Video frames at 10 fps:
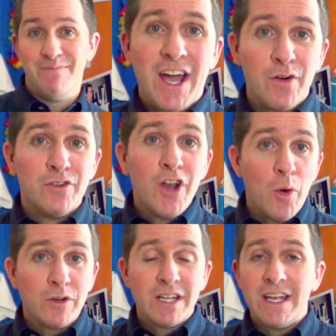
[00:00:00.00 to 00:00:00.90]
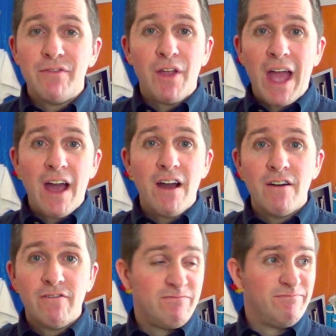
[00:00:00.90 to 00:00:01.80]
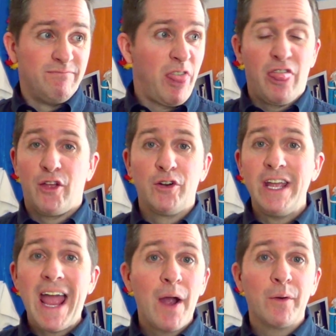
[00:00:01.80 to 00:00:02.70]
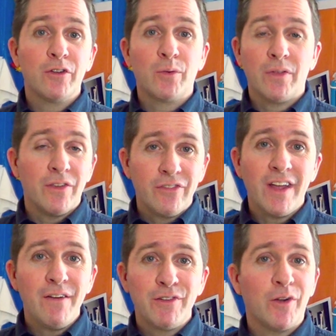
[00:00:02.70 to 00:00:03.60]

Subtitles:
Now note, if you have 30 hours worth of stuff,